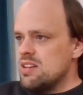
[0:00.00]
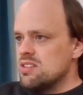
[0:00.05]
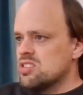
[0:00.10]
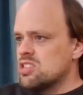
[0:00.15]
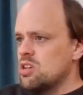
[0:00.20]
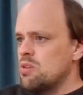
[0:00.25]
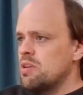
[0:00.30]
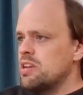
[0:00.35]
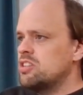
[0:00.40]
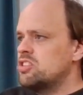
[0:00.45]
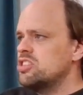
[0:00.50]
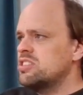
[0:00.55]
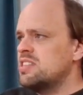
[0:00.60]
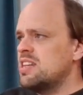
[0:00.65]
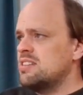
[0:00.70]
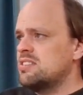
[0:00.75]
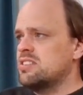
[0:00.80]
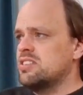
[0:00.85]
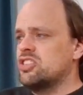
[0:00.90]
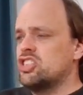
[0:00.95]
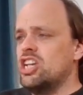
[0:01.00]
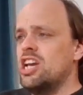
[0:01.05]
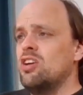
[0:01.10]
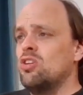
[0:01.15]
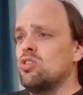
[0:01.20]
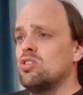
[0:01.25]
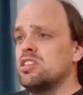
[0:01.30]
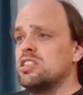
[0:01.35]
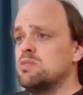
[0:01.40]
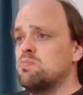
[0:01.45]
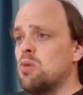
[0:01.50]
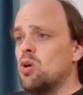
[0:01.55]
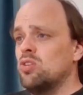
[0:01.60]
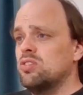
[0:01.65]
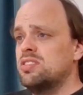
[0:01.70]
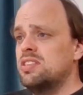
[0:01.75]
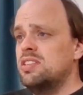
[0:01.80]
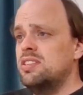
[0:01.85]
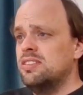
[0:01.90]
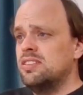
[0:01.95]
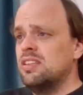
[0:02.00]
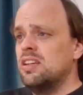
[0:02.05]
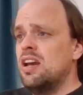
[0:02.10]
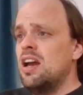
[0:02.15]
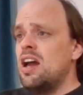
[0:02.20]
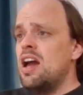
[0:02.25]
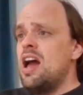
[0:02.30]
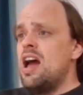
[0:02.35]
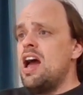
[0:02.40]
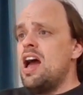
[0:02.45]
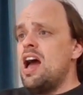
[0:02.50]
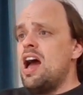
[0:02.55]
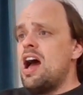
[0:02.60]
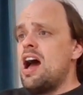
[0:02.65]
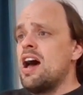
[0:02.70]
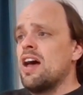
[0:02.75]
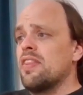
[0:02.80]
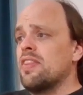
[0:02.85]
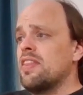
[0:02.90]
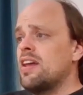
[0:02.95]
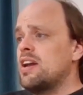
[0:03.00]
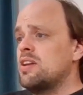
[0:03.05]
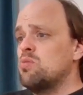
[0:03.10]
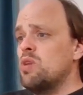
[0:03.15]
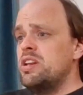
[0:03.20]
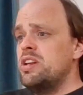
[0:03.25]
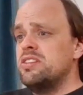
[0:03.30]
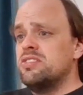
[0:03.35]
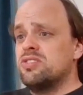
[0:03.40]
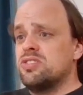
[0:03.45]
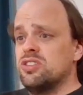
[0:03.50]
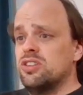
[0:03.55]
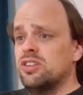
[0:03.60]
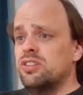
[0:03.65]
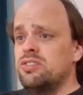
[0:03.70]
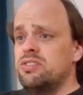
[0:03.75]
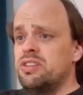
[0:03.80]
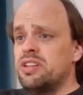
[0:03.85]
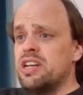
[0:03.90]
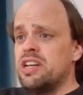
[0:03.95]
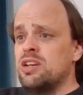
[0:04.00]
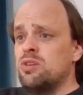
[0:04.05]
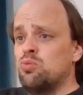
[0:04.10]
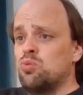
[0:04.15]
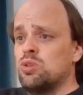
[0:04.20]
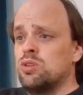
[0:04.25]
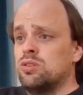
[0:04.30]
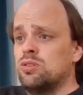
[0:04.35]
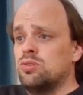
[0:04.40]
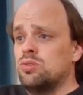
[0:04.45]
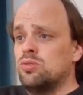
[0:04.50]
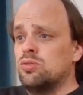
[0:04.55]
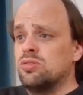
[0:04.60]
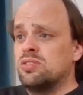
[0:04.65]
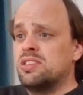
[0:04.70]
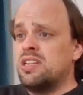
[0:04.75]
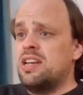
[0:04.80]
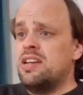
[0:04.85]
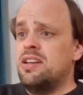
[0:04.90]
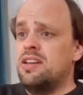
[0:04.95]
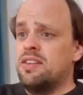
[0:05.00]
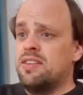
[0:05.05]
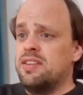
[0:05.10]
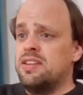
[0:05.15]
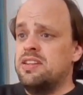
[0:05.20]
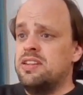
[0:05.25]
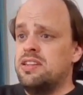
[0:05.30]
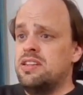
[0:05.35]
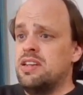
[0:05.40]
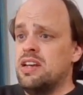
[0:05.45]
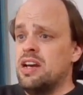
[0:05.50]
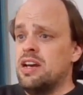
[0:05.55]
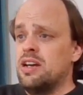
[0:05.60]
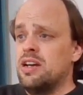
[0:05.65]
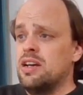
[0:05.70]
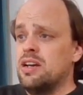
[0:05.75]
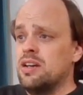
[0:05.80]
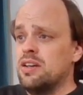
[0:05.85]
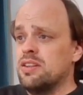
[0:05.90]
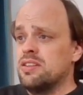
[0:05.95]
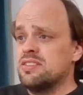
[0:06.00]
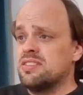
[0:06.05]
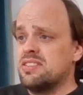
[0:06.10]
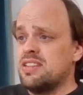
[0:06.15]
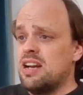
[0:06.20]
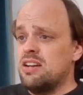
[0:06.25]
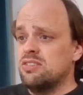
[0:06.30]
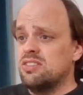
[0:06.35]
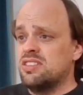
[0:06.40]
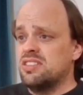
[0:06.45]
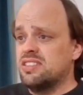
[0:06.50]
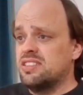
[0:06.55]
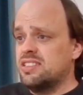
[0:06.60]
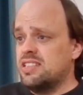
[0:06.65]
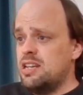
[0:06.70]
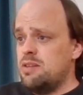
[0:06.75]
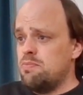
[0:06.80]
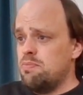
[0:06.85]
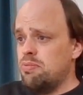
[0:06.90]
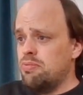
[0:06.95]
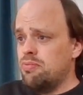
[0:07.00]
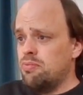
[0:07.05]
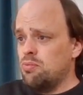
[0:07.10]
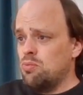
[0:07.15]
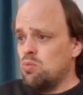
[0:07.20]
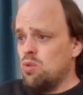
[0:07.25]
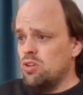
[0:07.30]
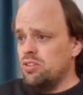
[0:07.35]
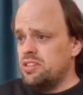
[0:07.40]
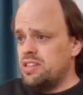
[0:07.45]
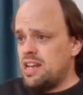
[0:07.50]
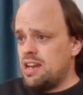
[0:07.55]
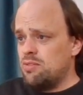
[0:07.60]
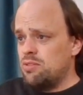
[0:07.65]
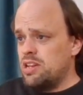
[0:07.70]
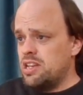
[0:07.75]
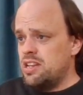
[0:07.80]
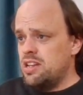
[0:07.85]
So it just has to check all these boxes, And then when it's done, it will take the styles to skip one down